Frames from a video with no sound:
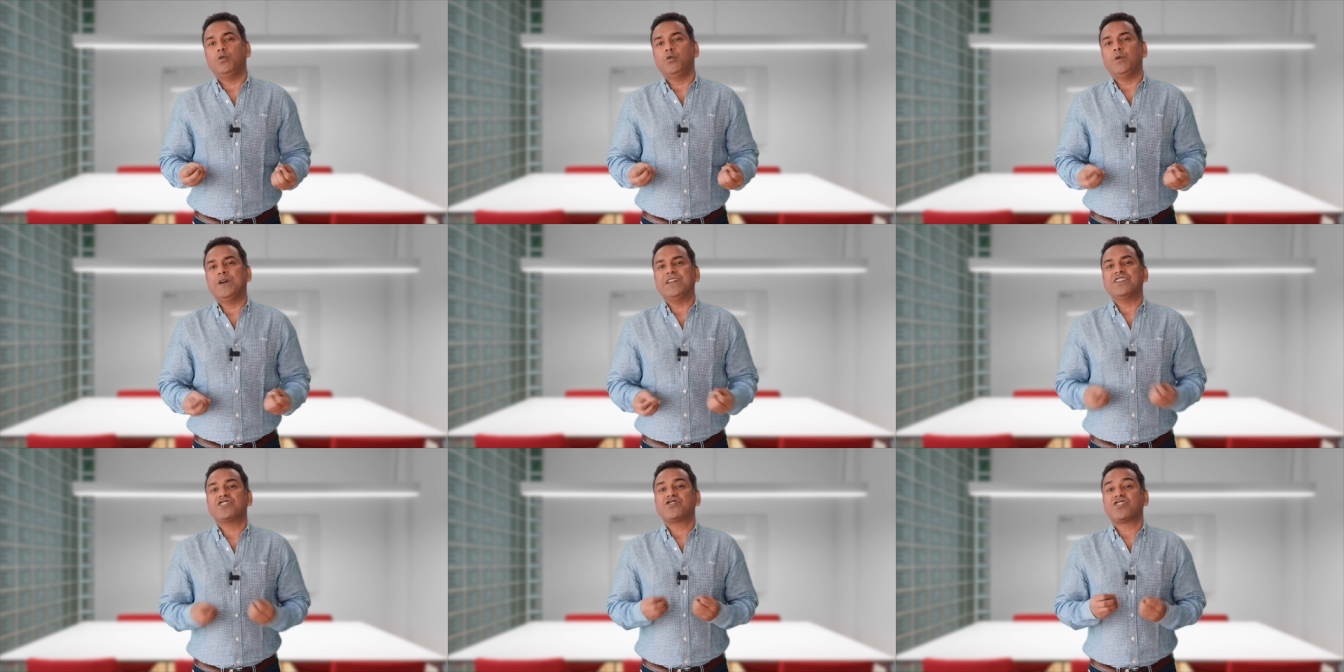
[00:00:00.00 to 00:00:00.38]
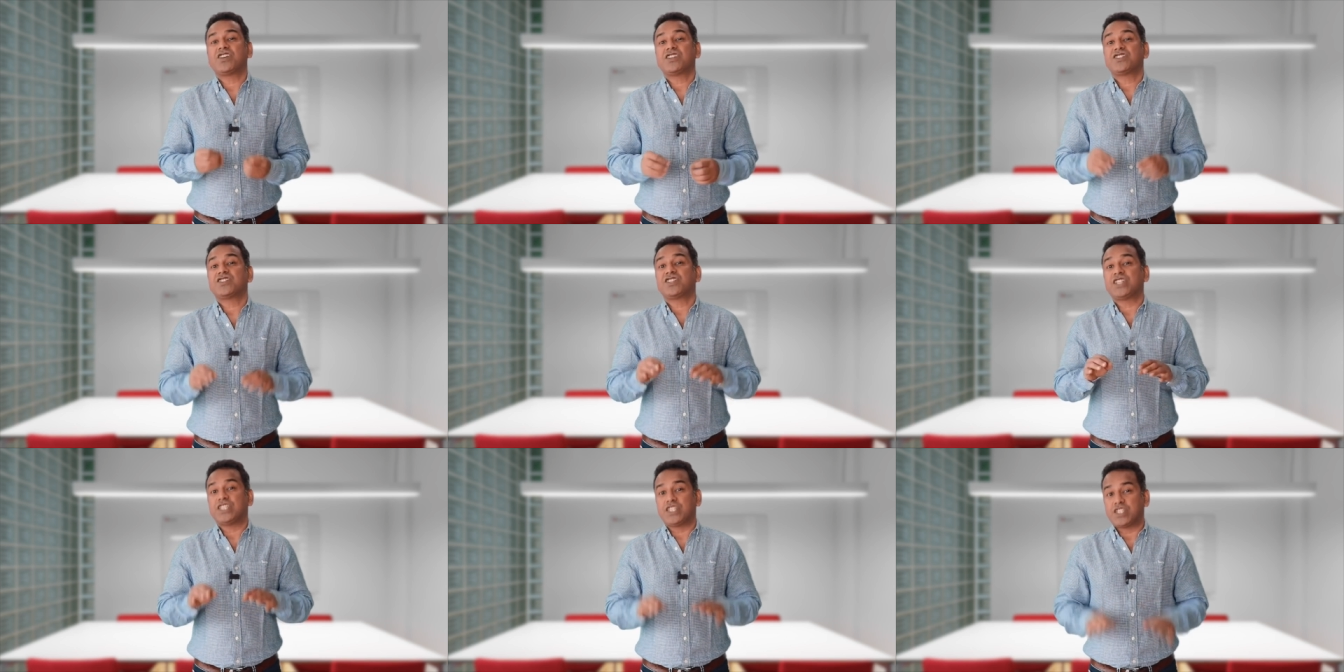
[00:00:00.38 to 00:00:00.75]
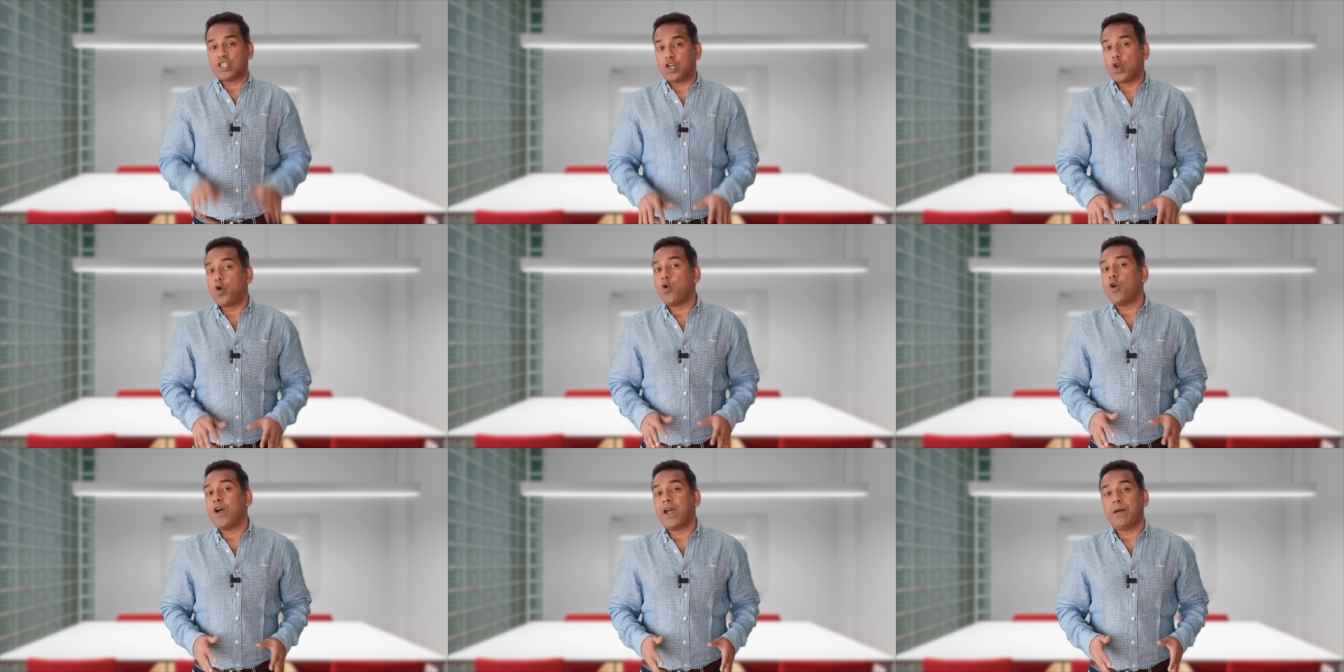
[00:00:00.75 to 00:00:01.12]
when trust is
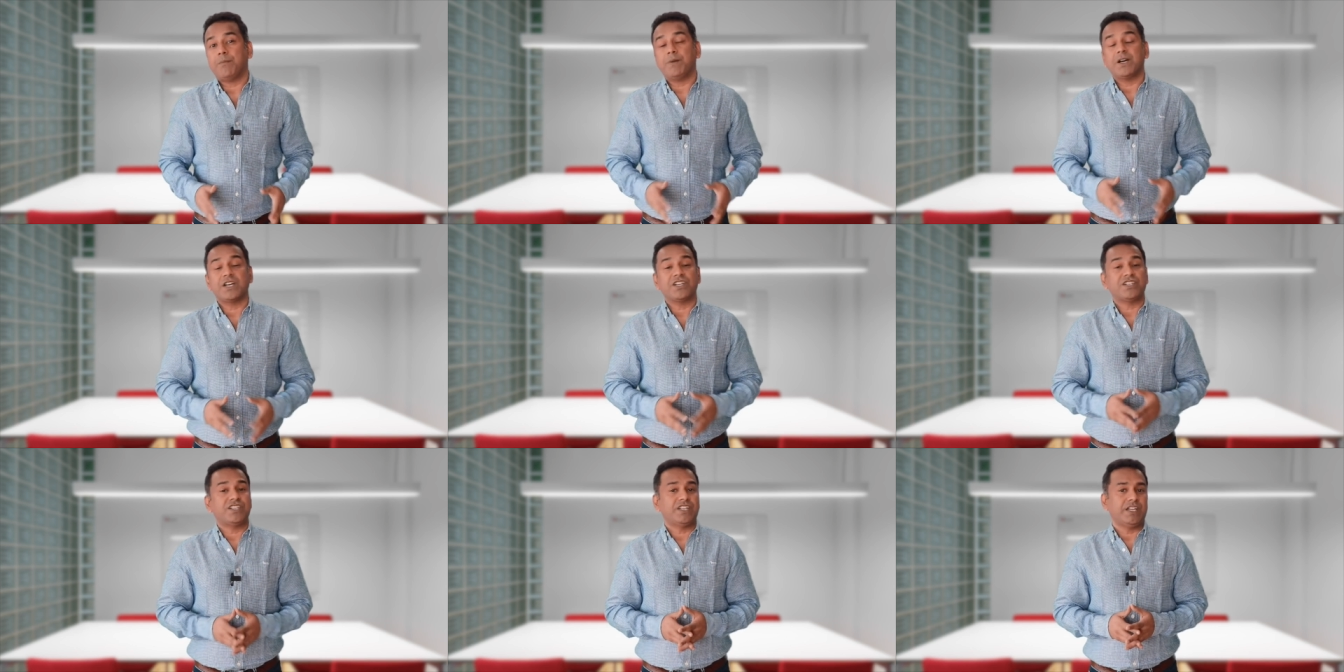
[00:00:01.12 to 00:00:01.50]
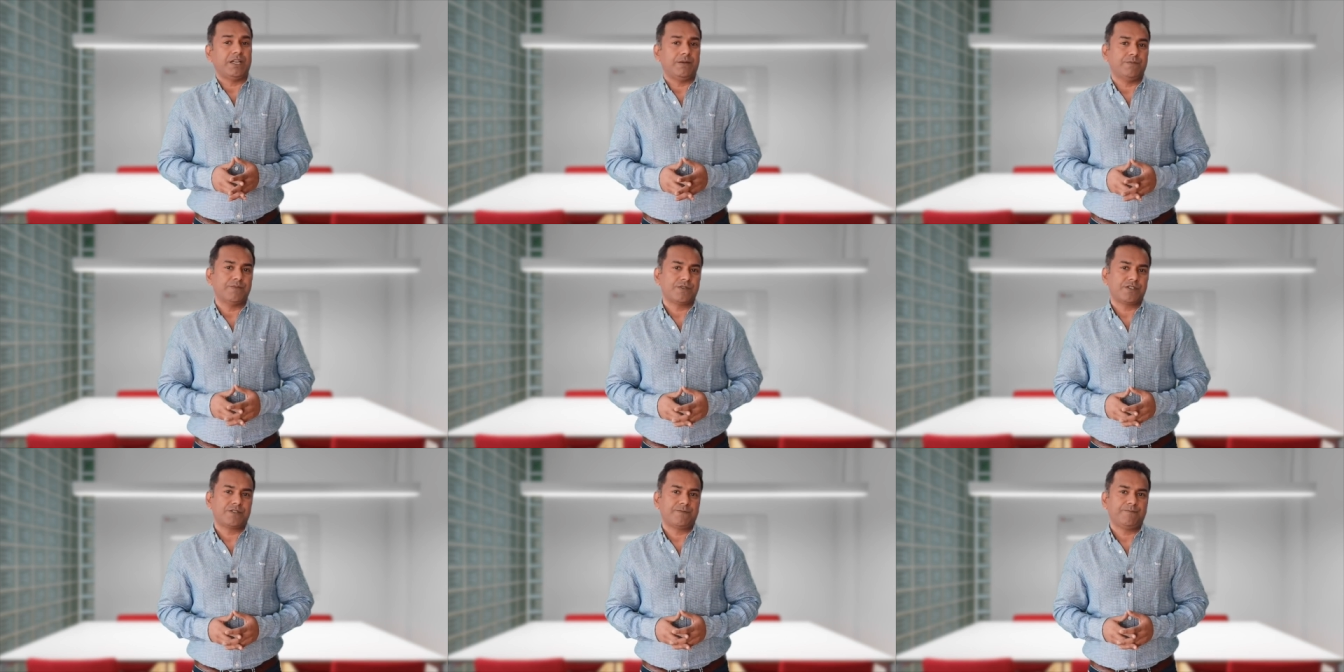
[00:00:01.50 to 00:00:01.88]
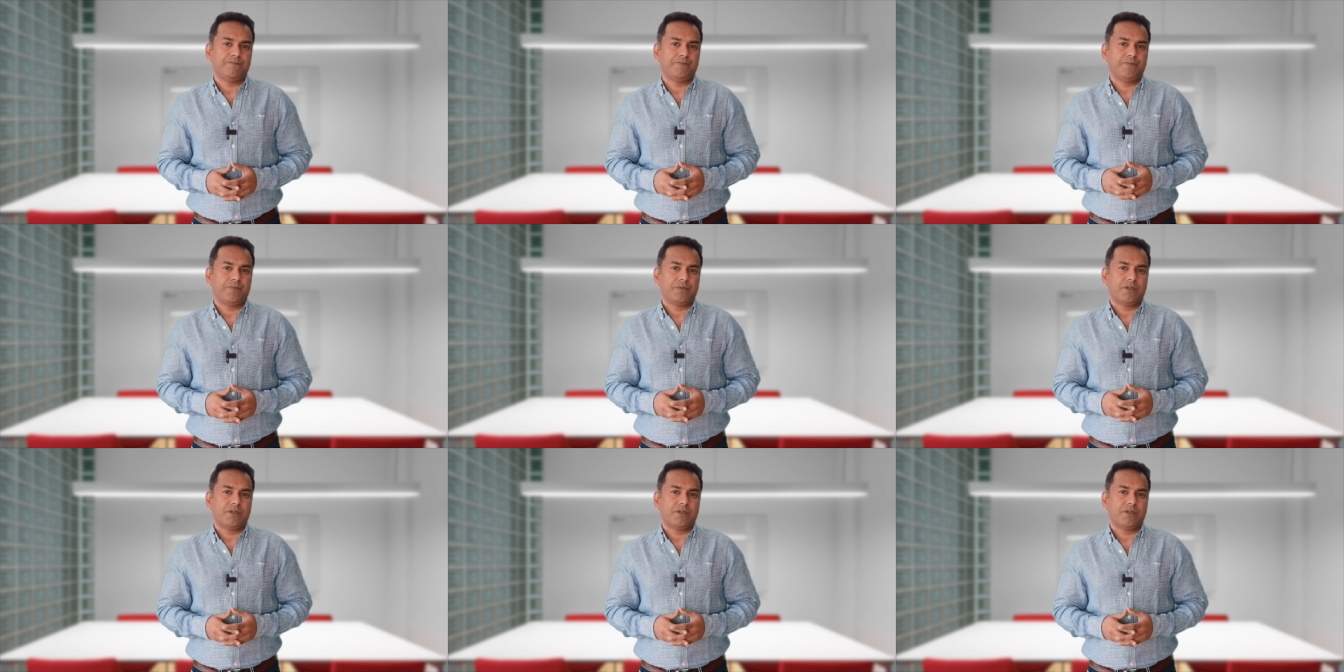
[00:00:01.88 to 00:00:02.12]
low among teams.